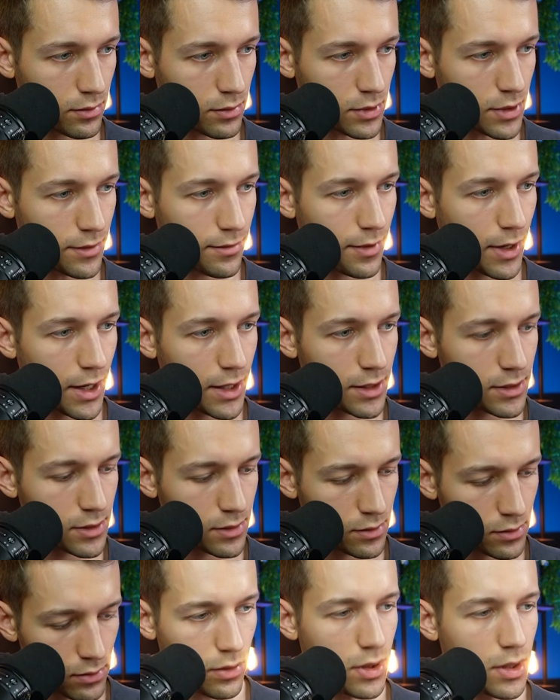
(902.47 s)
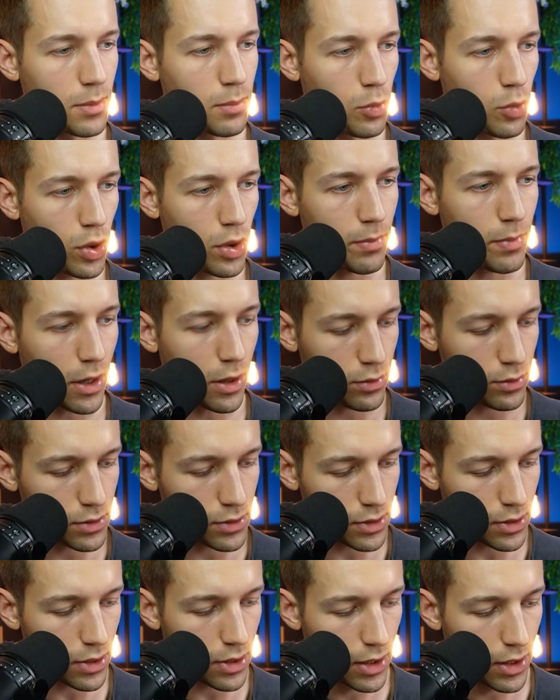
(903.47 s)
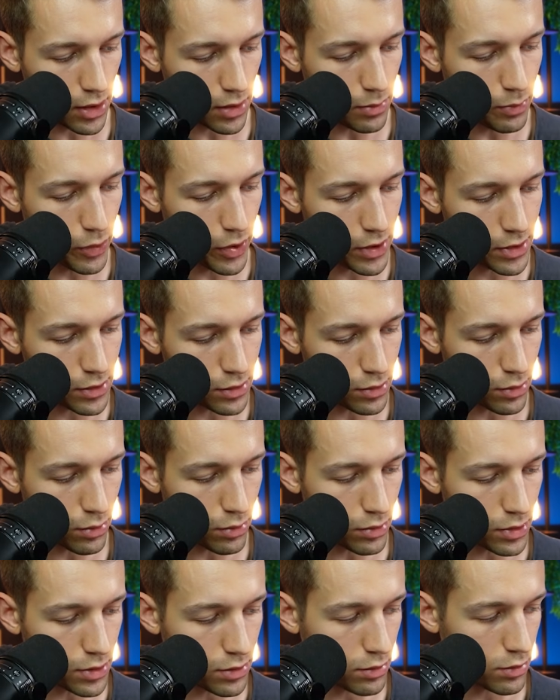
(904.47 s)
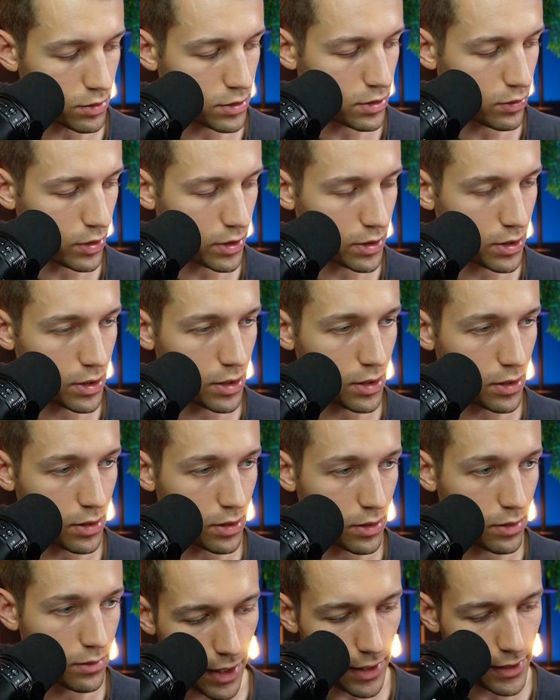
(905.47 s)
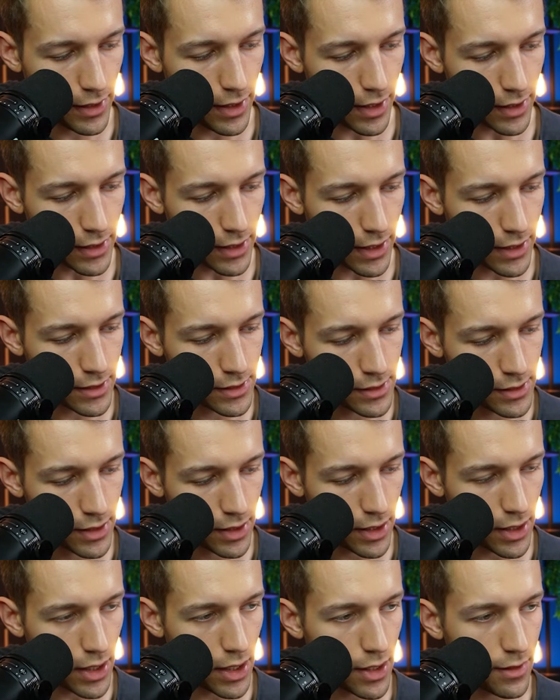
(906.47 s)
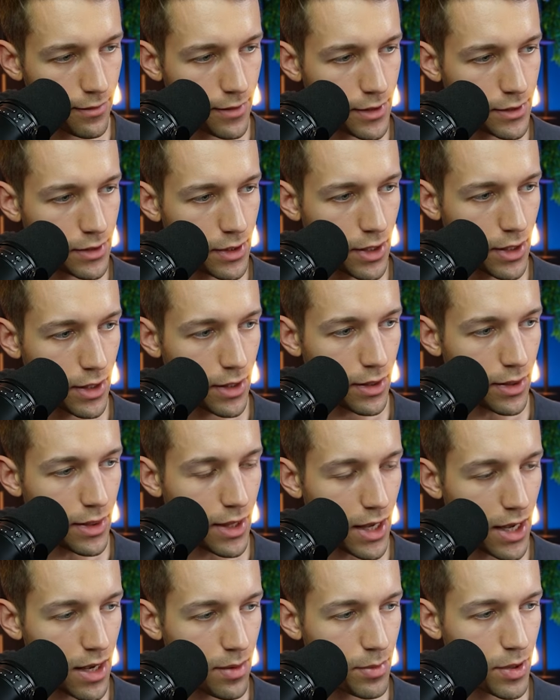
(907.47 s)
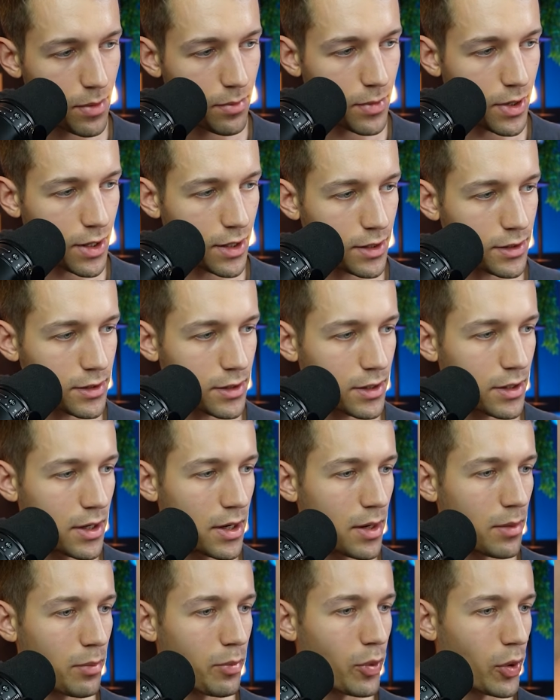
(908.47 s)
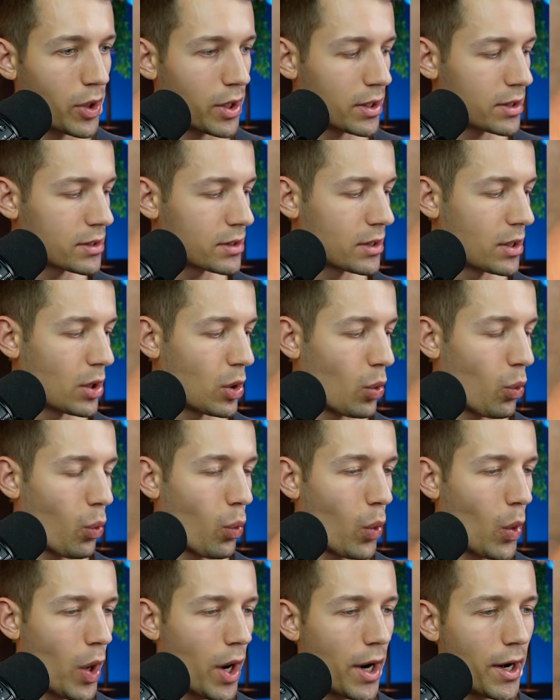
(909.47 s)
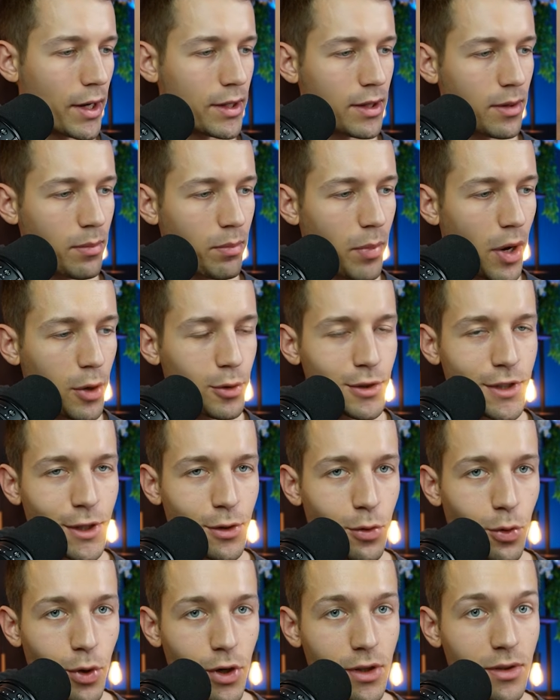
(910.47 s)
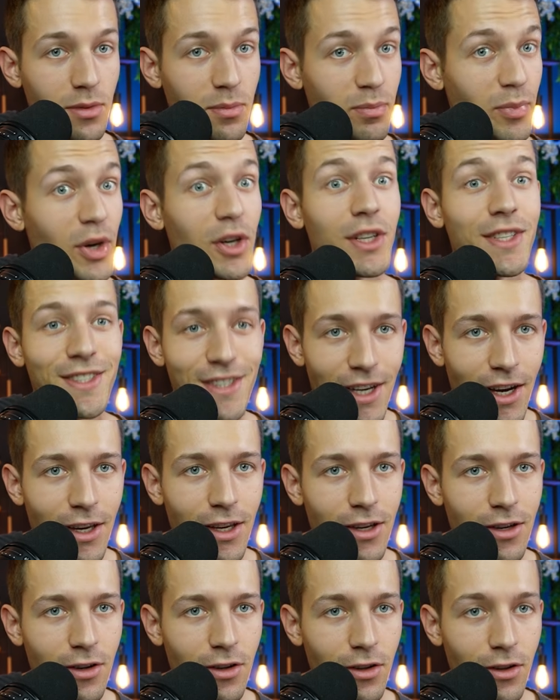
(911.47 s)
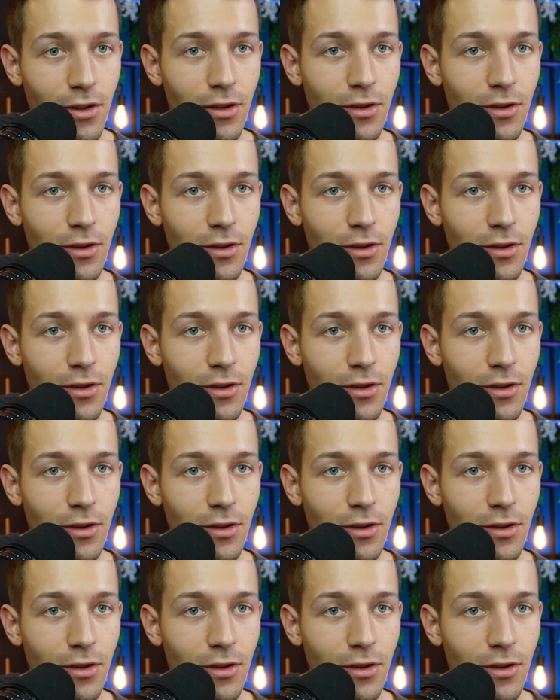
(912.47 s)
device, the more bounty it brings you, as you can see right here. And yeah guys, even demo miner brings 1 bounty coin per cycle.